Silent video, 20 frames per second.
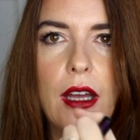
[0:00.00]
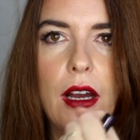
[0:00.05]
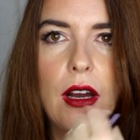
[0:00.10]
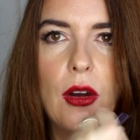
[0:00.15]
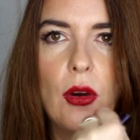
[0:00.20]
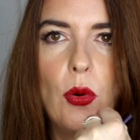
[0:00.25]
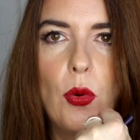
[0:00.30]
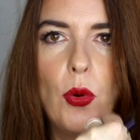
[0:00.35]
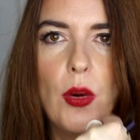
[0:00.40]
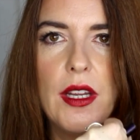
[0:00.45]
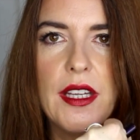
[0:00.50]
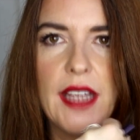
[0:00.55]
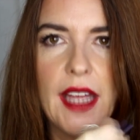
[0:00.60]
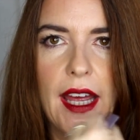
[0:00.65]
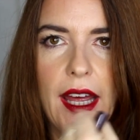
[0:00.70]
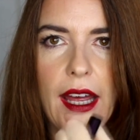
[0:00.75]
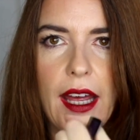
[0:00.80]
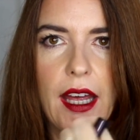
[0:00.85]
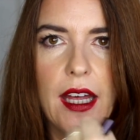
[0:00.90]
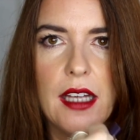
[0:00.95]
Oh
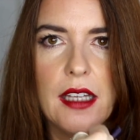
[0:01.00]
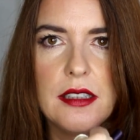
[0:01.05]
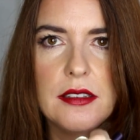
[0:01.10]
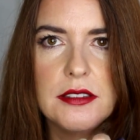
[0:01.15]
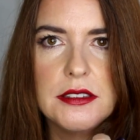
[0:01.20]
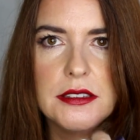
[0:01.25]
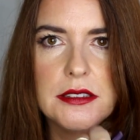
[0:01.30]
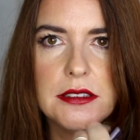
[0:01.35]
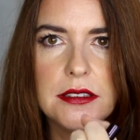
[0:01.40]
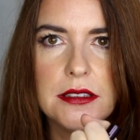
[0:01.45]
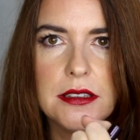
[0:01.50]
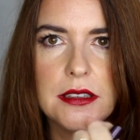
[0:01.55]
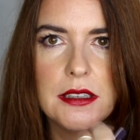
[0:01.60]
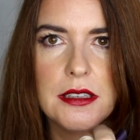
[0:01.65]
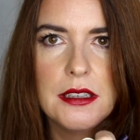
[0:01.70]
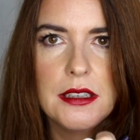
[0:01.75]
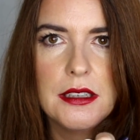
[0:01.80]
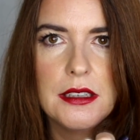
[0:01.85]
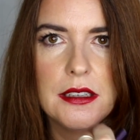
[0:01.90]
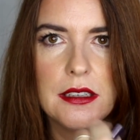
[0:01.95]
yeah.
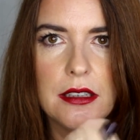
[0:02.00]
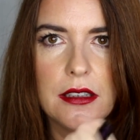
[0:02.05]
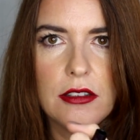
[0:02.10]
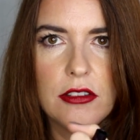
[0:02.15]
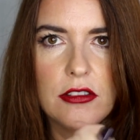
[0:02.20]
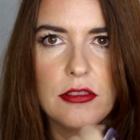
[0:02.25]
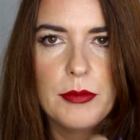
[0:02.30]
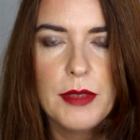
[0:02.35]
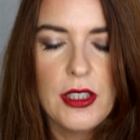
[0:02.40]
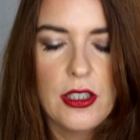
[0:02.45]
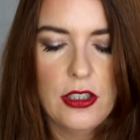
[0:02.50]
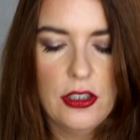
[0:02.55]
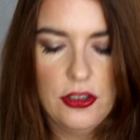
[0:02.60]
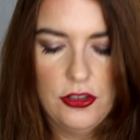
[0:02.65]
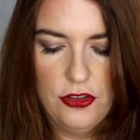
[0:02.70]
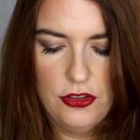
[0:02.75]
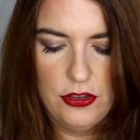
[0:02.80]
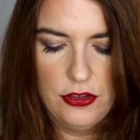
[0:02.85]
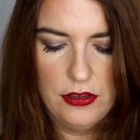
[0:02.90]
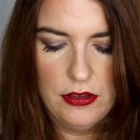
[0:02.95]
Oh my
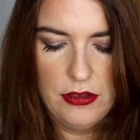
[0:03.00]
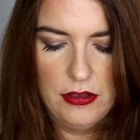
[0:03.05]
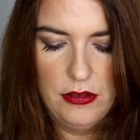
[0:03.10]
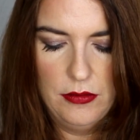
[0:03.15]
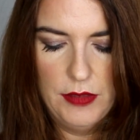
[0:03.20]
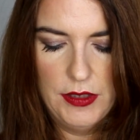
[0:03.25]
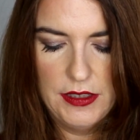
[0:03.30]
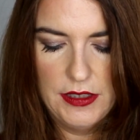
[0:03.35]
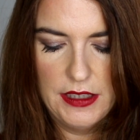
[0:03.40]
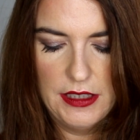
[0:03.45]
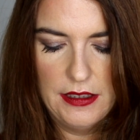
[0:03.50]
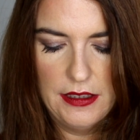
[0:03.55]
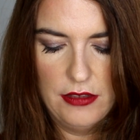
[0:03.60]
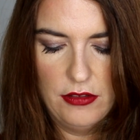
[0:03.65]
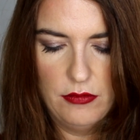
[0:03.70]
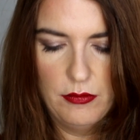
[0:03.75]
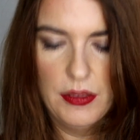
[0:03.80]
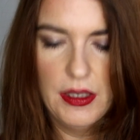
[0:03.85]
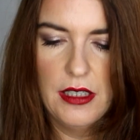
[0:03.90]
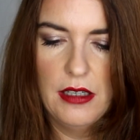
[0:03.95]
gosh, can't wait to get
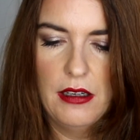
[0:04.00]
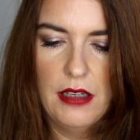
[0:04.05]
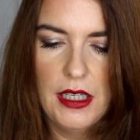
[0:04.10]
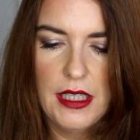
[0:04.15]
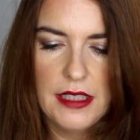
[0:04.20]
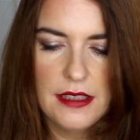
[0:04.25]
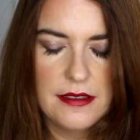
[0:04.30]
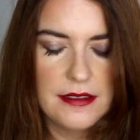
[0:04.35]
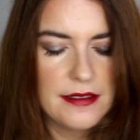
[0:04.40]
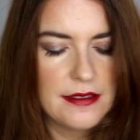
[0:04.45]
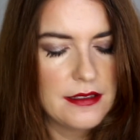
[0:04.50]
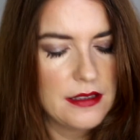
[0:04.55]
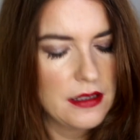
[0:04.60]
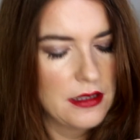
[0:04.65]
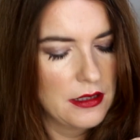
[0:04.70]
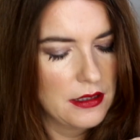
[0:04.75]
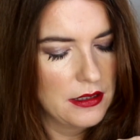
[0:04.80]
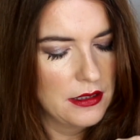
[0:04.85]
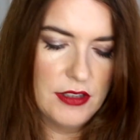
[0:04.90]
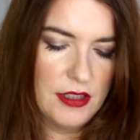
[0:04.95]
that on my eyelids.
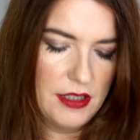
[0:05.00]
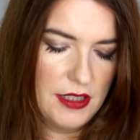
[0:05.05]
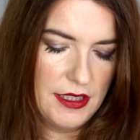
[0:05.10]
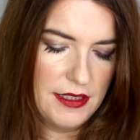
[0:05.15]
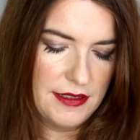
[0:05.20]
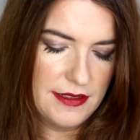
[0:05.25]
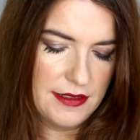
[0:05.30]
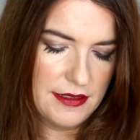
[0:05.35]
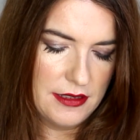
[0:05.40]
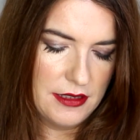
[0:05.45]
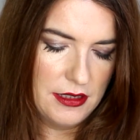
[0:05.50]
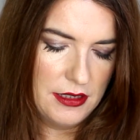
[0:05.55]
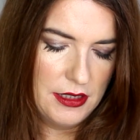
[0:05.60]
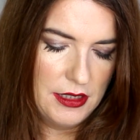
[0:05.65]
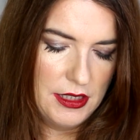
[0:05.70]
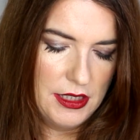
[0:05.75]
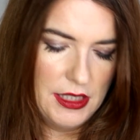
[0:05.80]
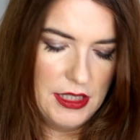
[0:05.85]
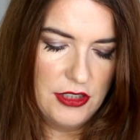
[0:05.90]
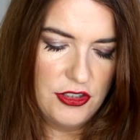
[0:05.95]
Nice,
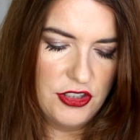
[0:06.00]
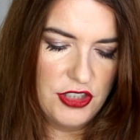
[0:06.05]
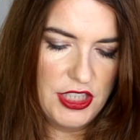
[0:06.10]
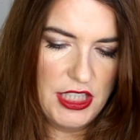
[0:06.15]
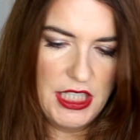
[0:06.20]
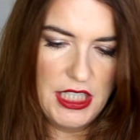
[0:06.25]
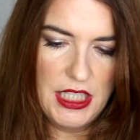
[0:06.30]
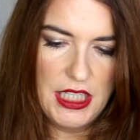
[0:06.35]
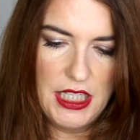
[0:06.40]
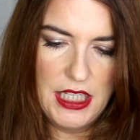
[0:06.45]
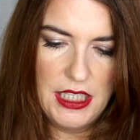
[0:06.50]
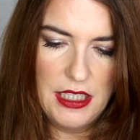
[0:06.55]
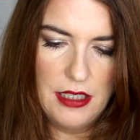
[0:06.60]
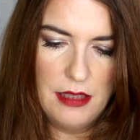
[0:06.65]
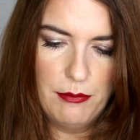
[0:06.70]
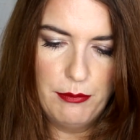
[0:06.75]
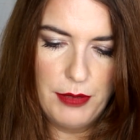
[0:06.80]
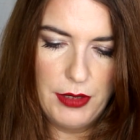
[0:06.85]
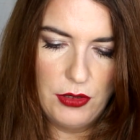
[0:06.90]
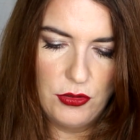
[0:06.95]

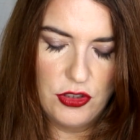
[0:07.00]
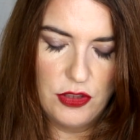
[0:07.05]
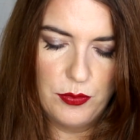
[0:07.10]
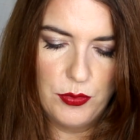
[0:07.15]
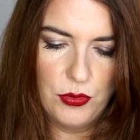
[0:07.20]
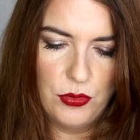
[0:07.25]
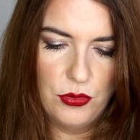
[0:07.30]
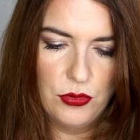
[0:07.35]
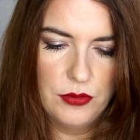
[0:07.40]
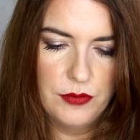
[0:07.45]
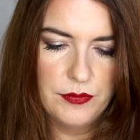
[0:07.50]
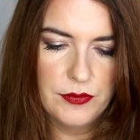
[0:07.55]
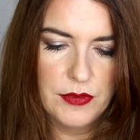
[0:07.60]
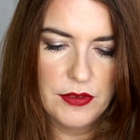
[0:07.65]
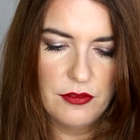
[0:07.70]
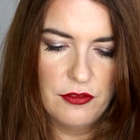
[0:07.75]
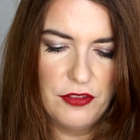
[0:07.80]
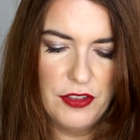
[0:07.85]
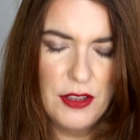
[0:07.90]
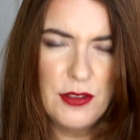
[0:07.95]
sheeny, buildable.
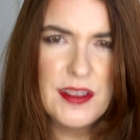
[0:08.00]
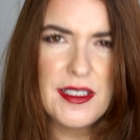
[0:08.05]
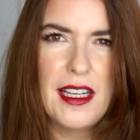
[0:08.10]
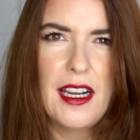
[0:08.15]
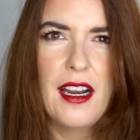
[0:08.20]
Feels